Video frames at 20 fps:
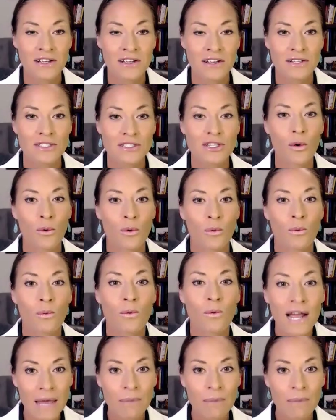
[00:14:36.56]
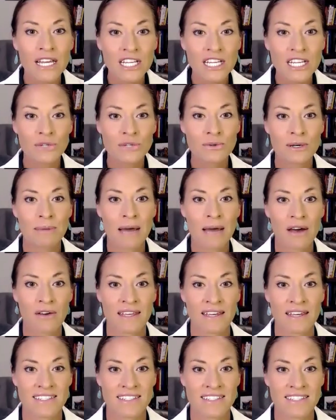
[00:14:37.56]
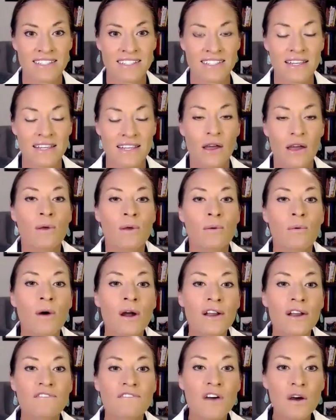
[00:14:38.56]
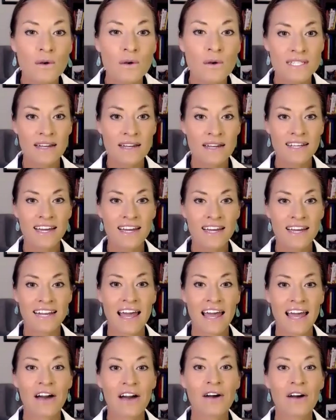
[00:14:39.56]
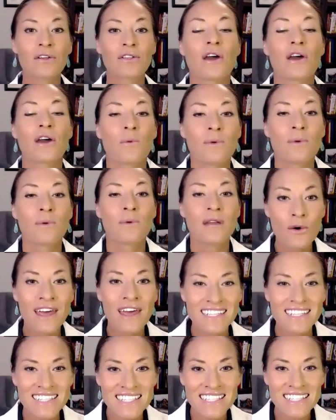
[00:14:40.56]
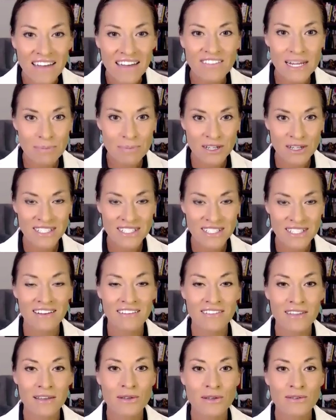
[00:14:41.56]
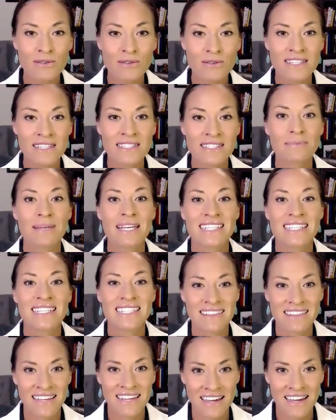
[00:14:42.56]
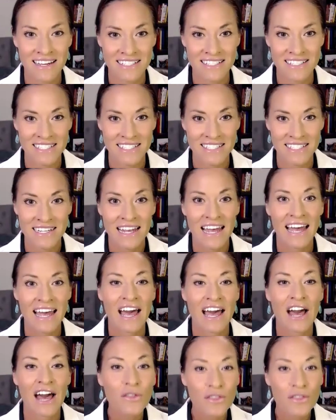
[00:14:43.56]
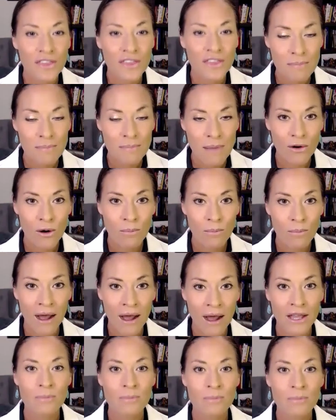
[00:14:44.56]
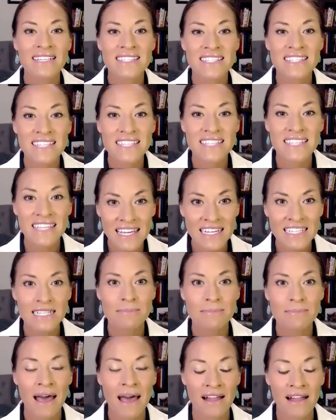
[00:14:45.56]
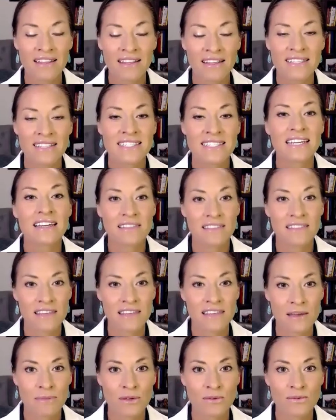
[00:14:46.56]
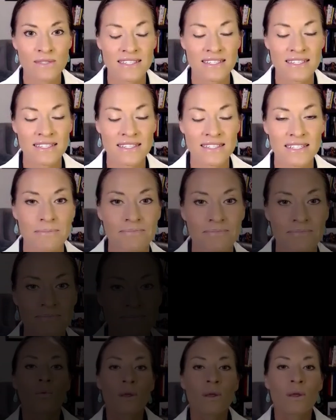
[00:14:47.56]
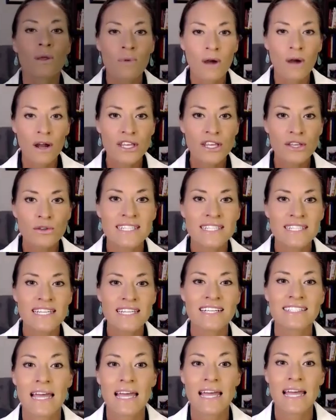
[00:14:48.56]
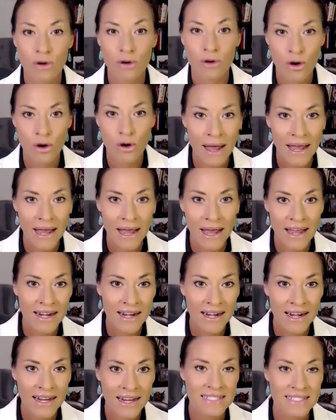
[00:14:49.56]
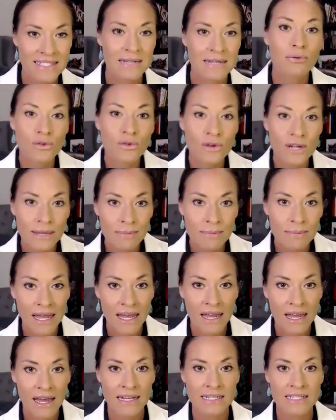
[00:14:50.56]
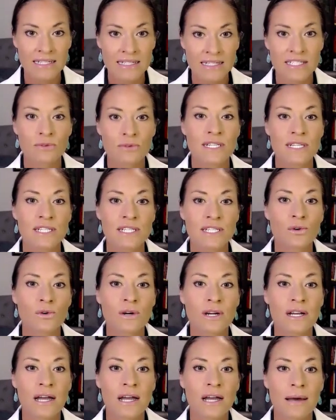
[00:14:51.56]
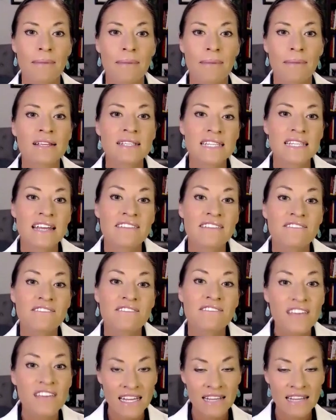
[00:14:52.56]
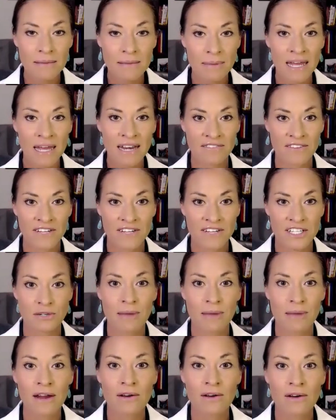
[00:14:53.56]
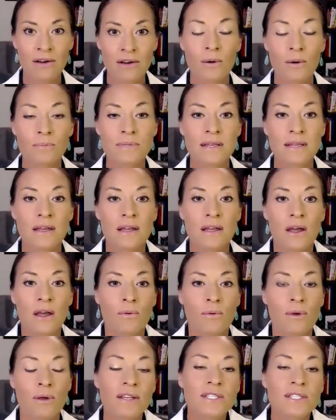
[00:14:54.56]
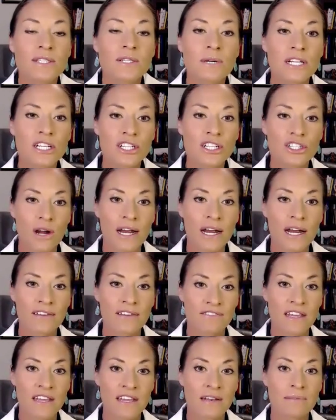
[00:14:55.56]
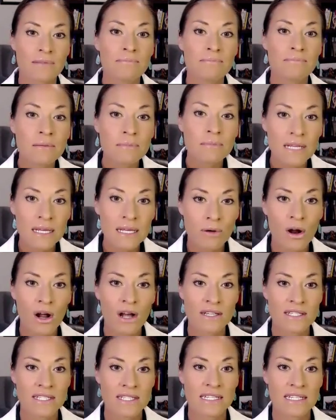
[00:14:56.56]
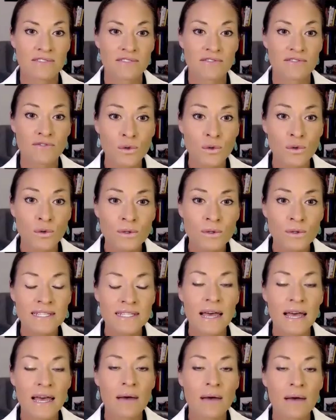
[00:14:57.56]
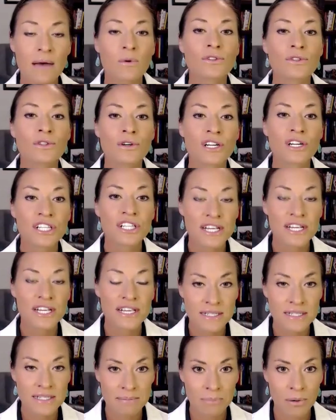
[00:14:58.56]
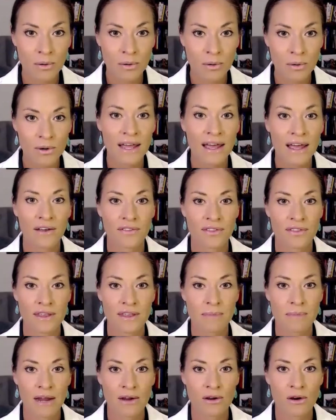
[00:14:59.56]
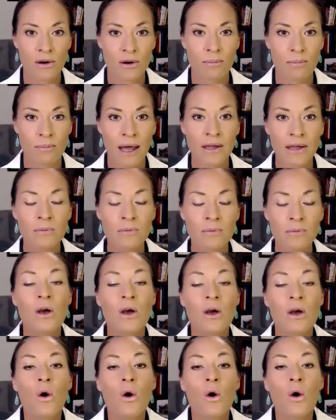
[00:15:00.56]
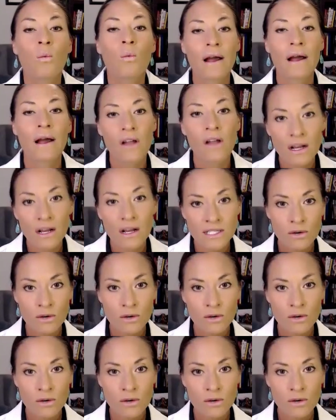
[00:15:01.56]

So what can we do about this? We want to focus on gut health. We know that 70% of the immune system is in the gut. A healthy microbiome is key to balancing the immune system. We want to use things like probiotics and prebiotics to restore gut balance and feed the beneficial microbes. We also want to try to feed minimally processed foods that will nourish and support a healthy microbiome, while also